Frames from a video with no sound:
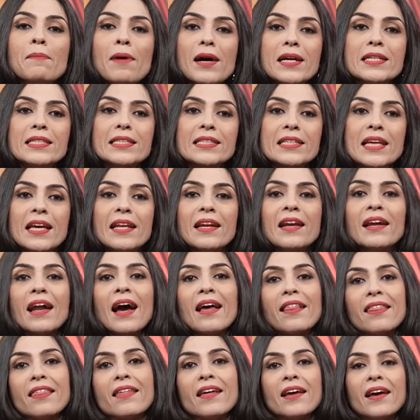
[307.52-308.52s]
my skin. And
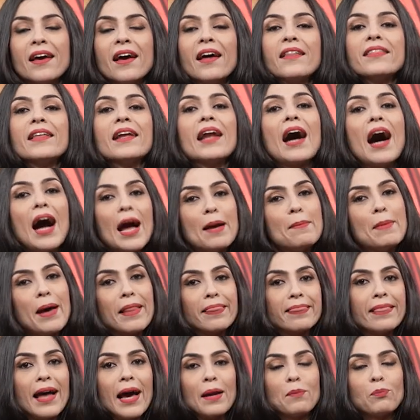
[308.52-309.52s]
I think that I'm
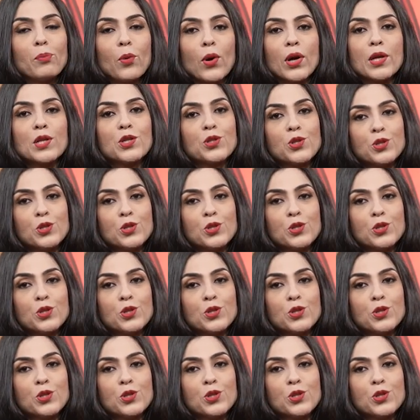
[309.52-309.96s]
at that point